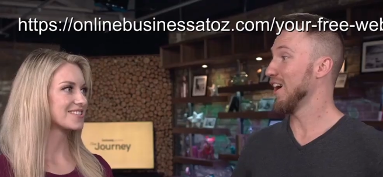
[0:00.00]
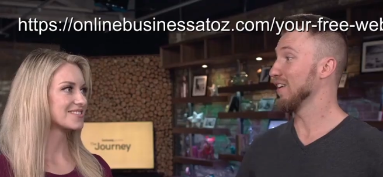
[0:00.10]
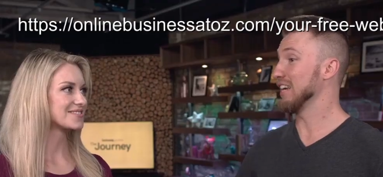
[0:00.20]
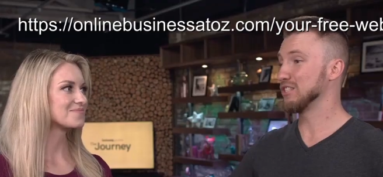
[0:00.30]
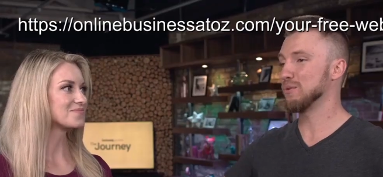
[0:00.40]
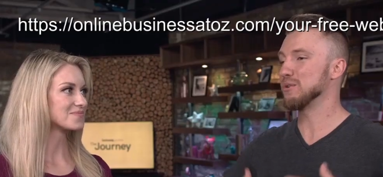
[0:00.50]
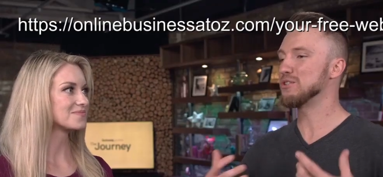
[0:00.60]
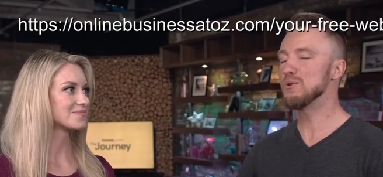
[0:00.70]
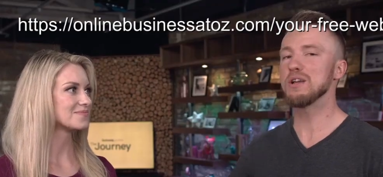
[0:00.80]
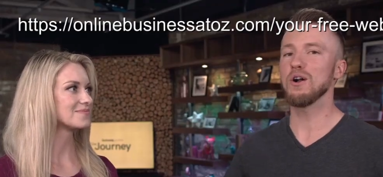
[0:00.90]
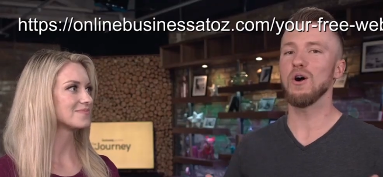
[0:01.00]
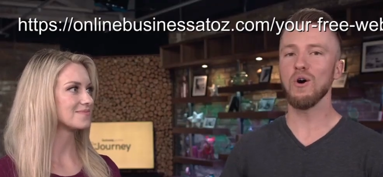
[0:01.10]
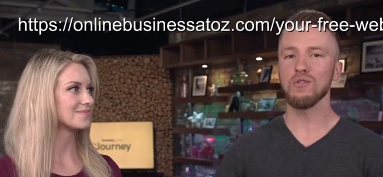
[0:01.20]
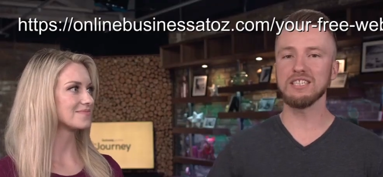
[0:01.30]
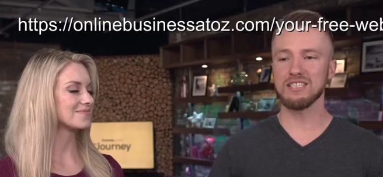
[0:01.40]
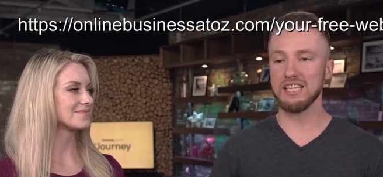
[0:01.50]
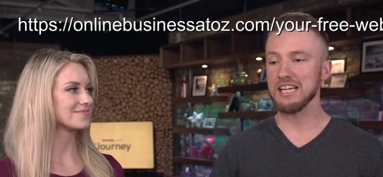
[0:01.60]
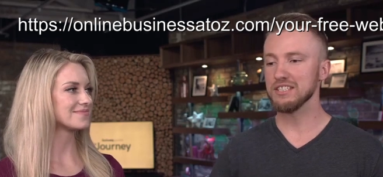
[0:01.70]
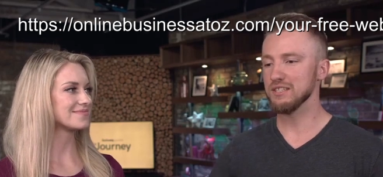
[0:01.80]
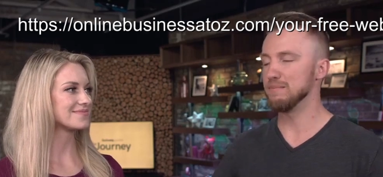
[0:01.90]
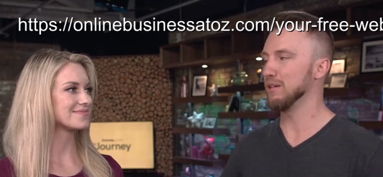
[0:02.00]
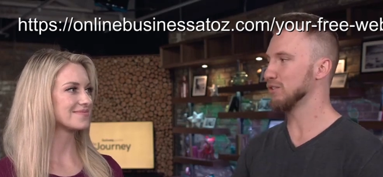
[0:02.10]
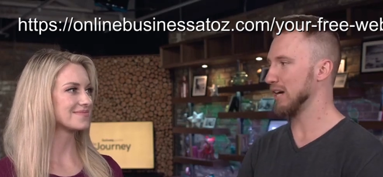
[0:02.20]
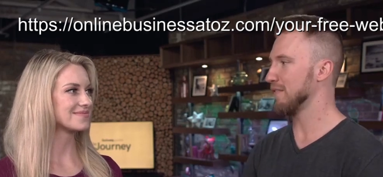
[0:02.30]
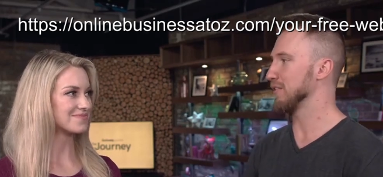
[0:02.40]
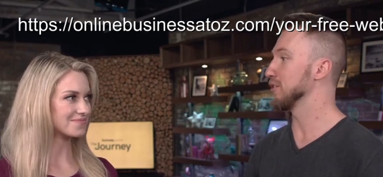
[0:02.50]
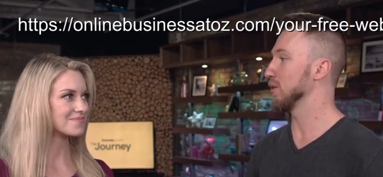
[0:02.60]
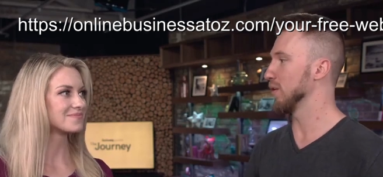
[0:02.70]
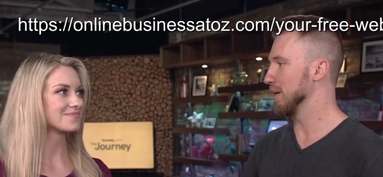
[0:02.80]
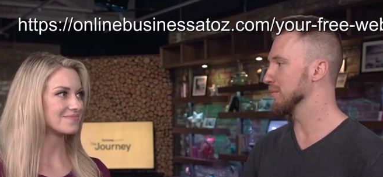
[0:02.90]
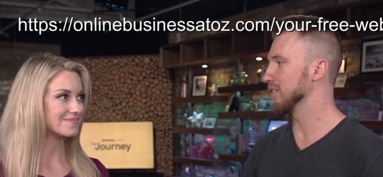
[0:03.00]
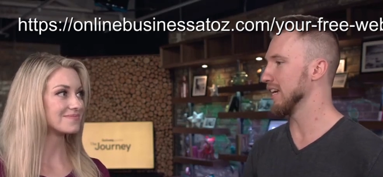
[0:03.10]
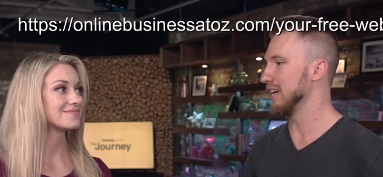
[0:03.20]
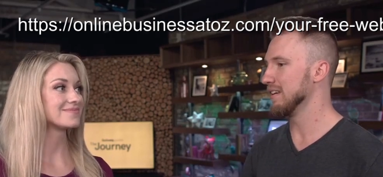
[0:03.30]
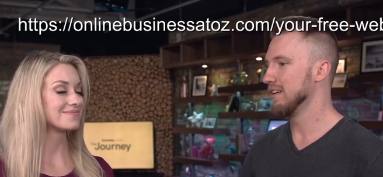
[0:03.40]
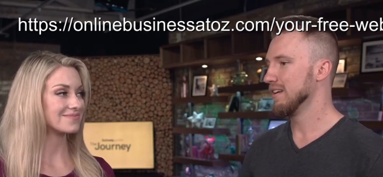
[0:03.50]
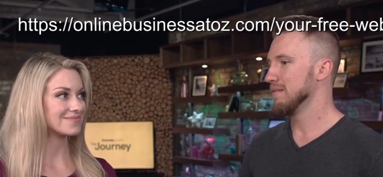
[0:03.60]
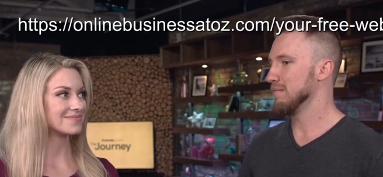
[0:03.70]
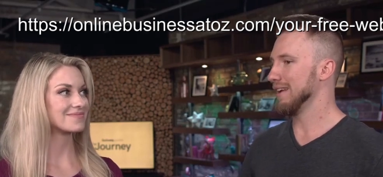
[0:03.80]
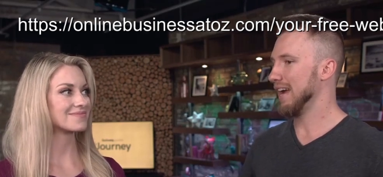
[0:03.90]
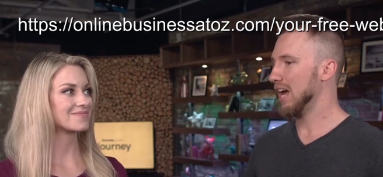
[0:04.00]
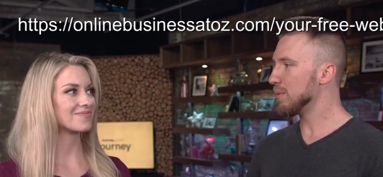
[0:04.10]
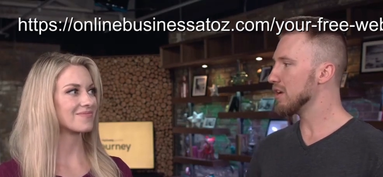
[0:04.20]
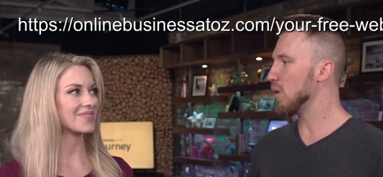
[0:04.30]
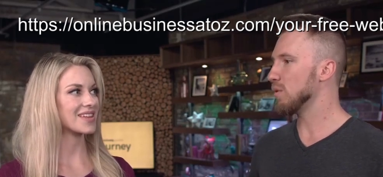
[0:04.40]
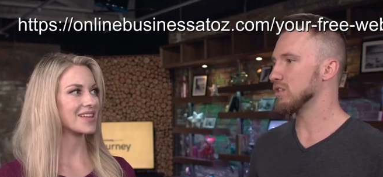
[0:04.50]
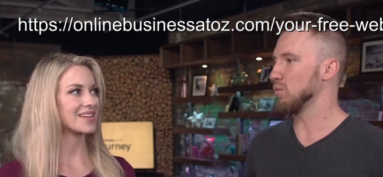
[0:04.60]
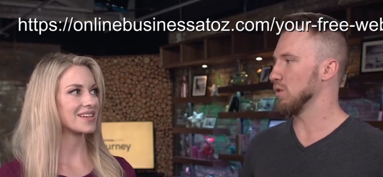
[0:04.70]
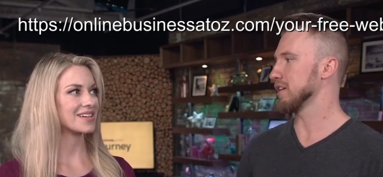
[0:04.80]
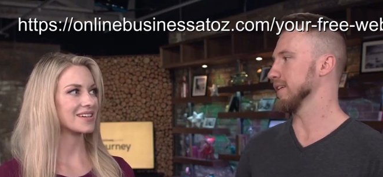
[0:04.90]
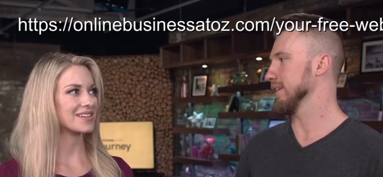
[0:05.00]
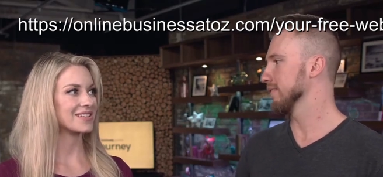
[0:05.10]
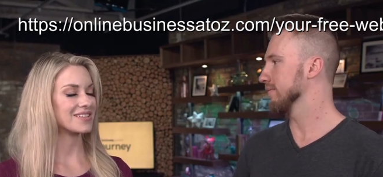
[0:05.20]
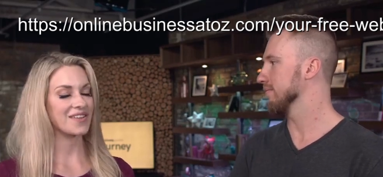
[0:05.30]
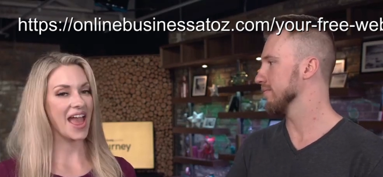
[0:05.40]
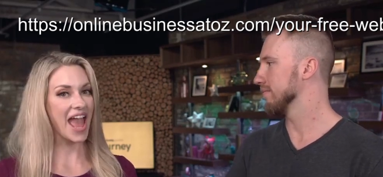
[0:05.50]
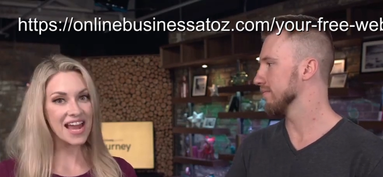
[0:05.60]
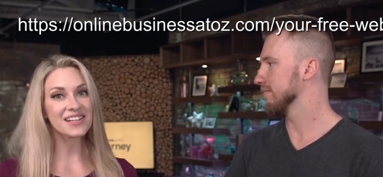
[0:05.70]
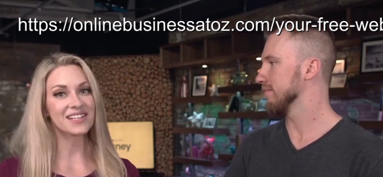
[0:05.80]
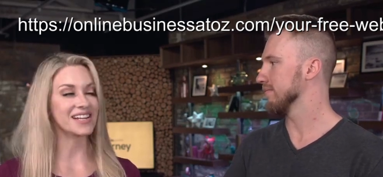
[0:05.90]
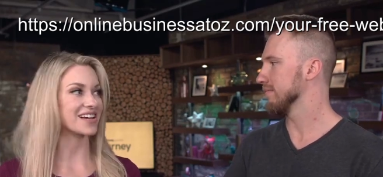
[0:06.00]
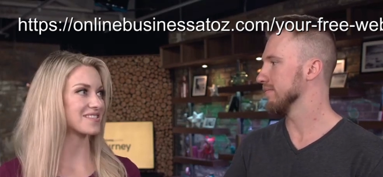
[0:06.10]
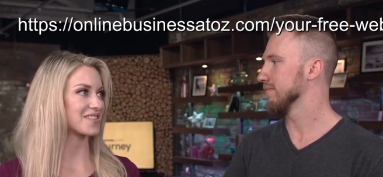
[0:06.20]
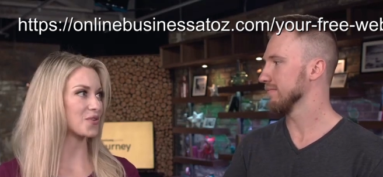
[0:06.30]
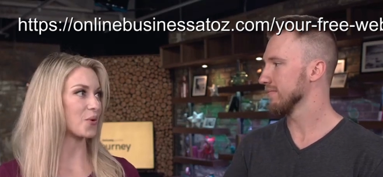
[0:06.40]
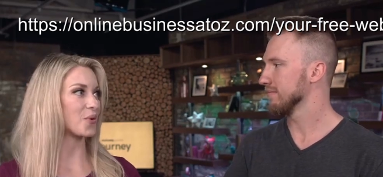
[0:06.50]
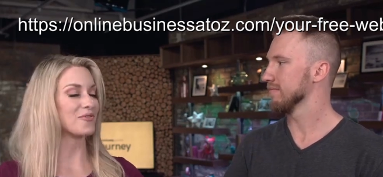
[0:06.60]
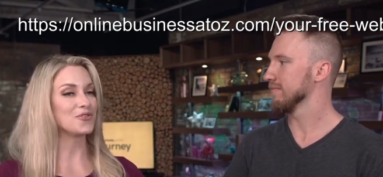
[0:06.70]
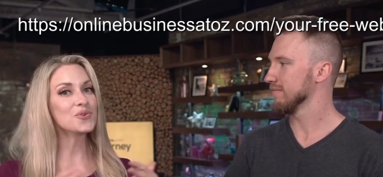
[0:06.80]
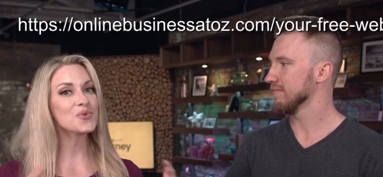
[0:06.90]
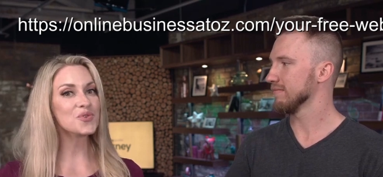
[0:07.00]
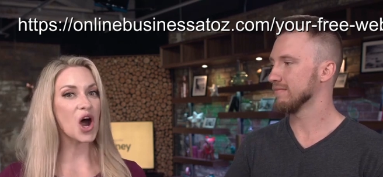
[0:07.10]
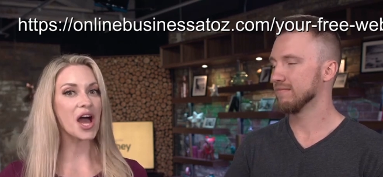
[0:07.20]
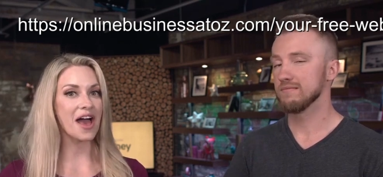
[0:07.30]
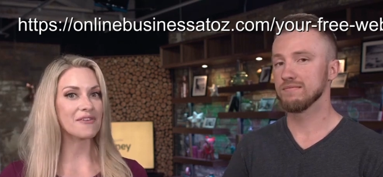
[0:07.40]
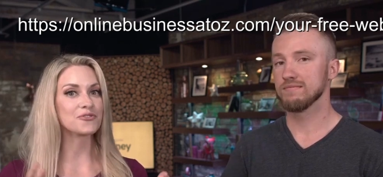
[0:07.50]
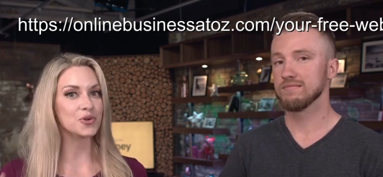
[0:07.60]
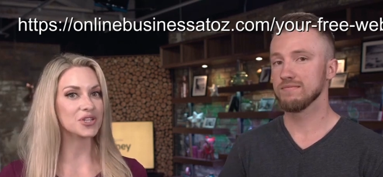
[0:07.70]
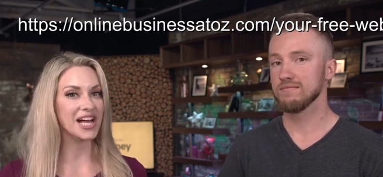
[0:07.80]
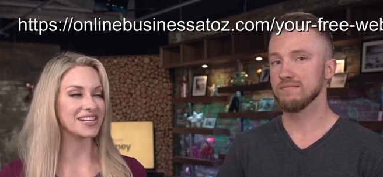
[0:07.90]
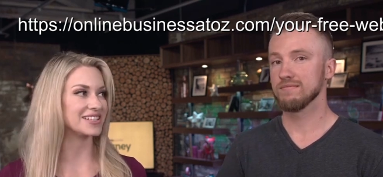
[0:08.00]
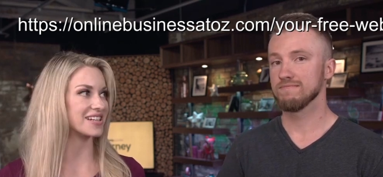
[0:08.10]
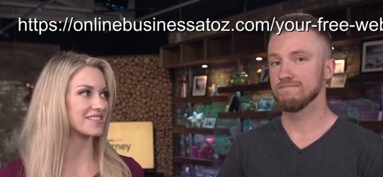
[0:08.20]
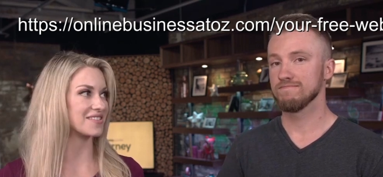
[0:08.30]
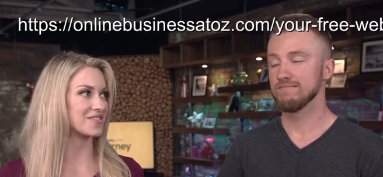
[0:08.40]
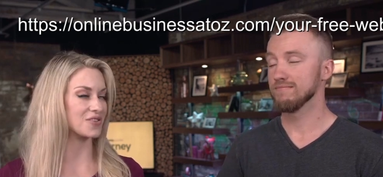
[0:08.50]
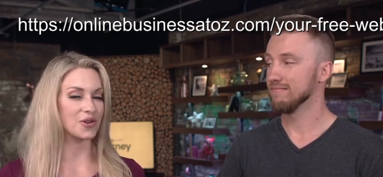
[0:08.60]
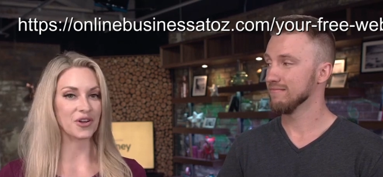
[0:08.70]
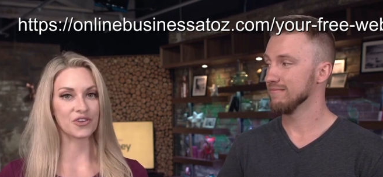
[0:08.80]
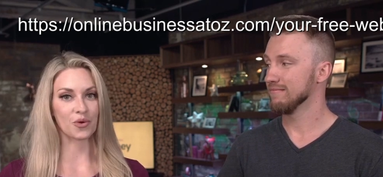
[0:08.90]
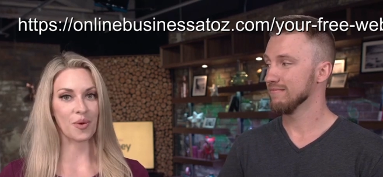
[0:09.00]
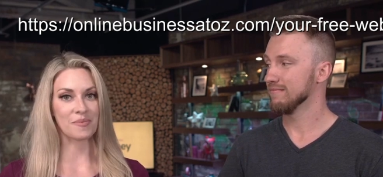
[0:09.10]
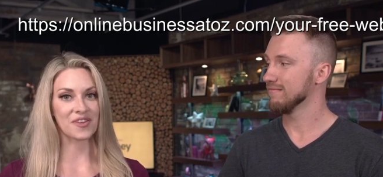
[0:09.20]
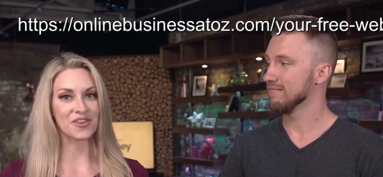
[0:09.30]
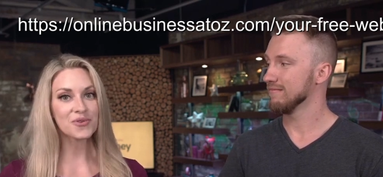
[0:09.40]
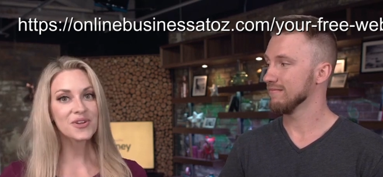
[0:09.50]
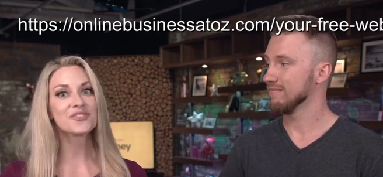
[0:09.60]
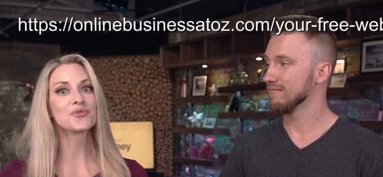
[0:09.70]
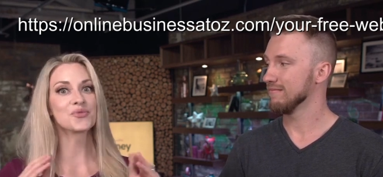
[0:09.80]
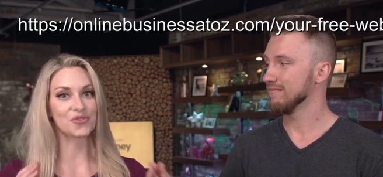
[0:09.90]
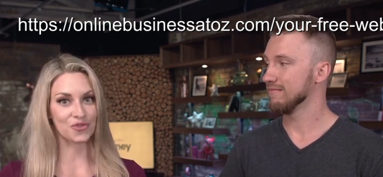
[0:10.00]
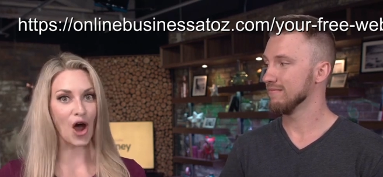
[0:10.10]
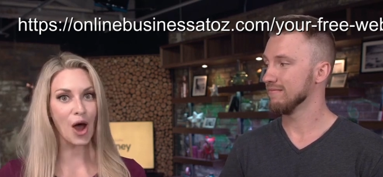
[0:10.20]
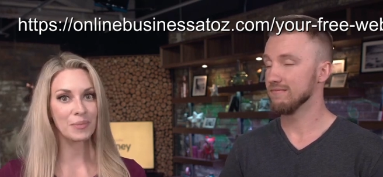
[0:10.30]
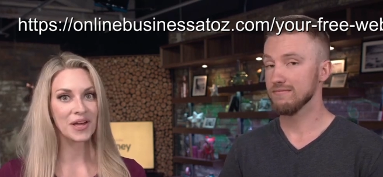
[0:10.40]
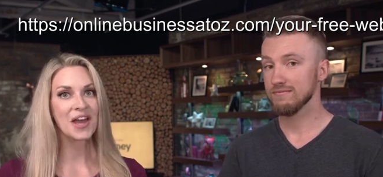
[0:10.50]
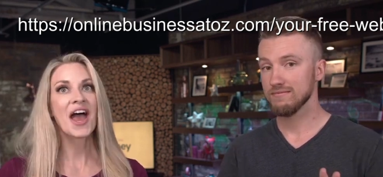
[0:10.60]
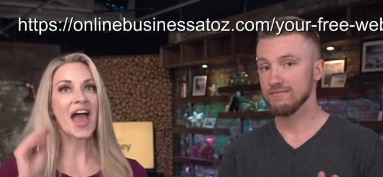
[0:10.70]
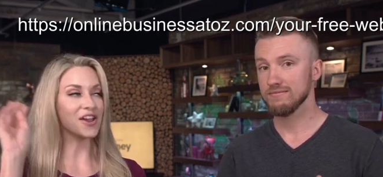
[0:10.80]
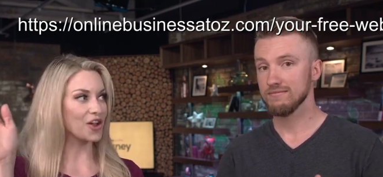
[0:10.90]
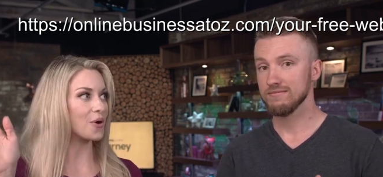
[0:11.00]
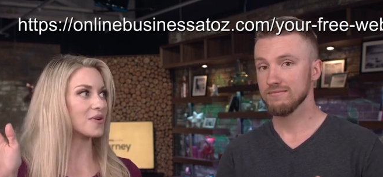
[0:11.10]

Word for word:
Speaker 1: All right, so we're doing all these things to build traffic to our website, but how do we know what's working?
Speaker 2: Analytics. So if you do not have Google Analytics installed on your website, you need to stop and go